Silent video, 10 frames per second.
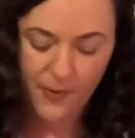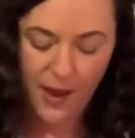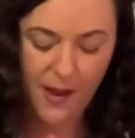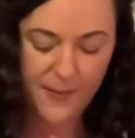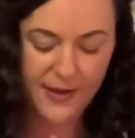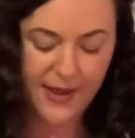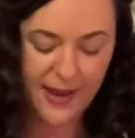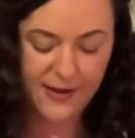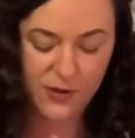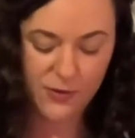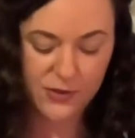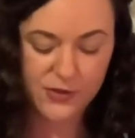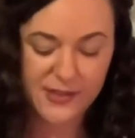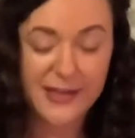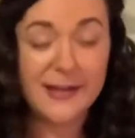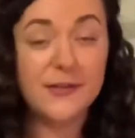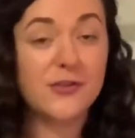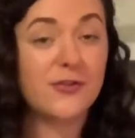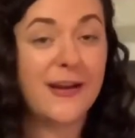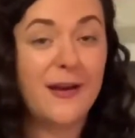Again, you can just eat it
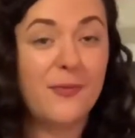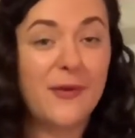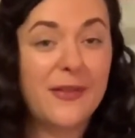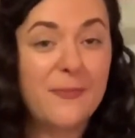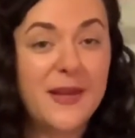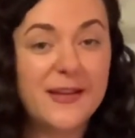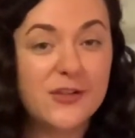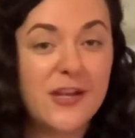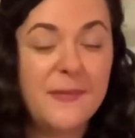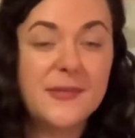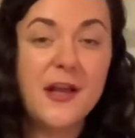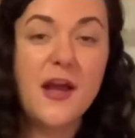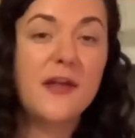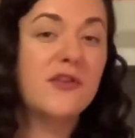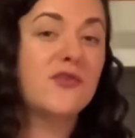straight up with pita chips. There's